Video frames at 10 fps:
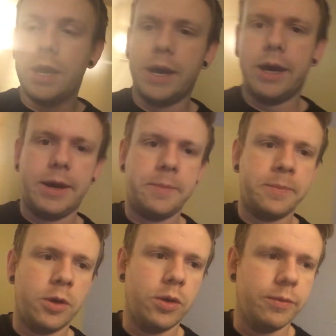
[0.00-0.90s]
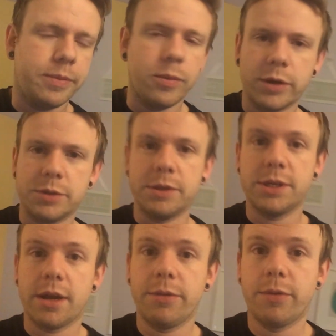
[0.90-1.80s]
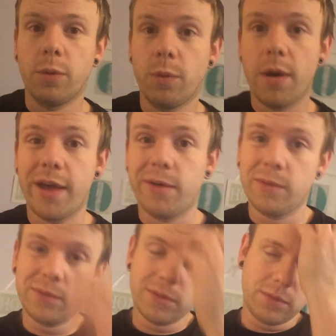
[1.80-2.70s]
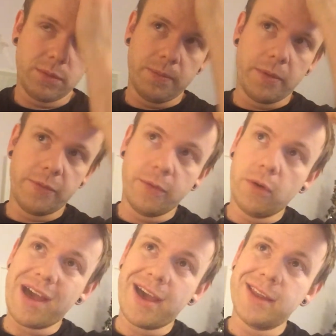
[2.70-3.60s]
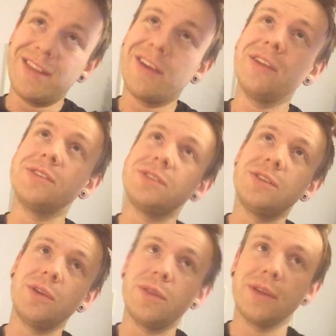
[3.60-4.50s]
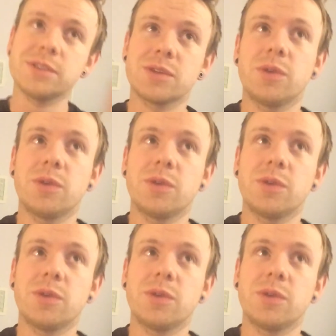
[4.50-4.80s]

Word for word: um, who've been watching my channel for a while, beforehand I used to do things